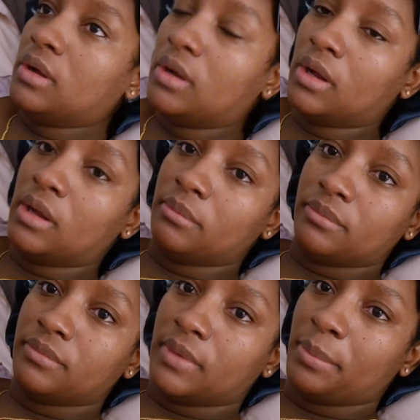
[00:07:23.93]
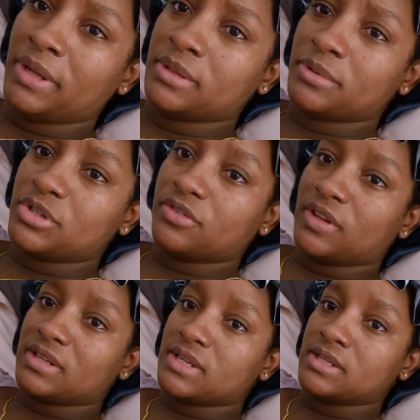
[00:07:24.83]
Um, I picked up a shift
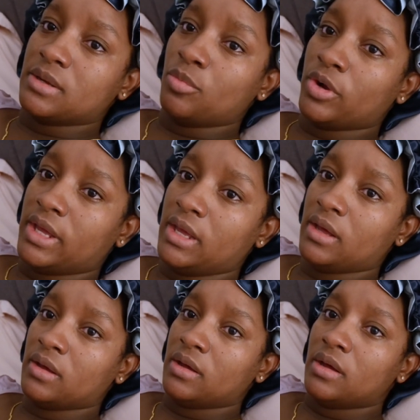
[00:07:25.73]
last night, so I'm working